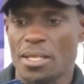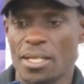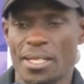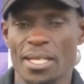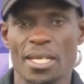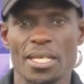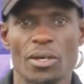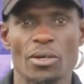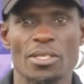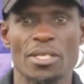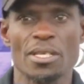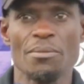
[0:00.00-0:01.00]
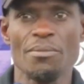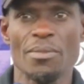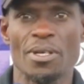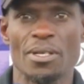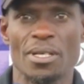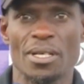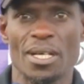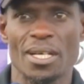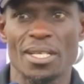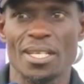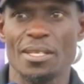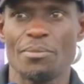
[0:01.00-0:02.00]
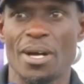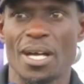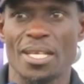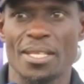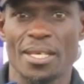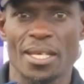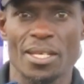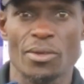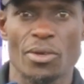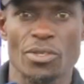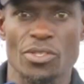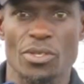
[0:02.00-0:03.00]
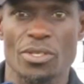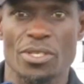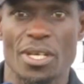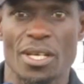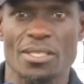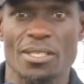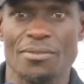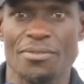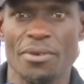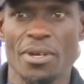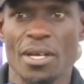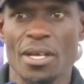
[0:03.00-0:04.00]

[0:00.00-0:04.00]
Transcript: the technical team led by the head coach, Coach Asafu,